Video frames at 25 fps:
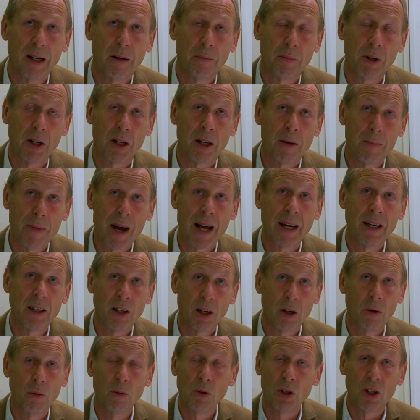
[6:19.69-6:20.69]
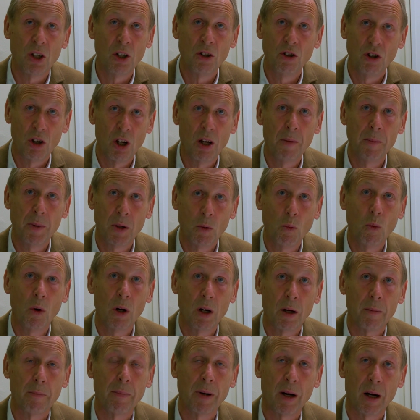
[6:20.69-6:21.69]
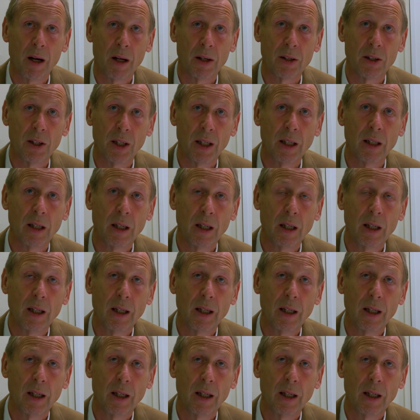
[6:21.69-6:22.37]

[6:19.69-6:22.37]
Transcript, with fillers: But a commando was a German work party.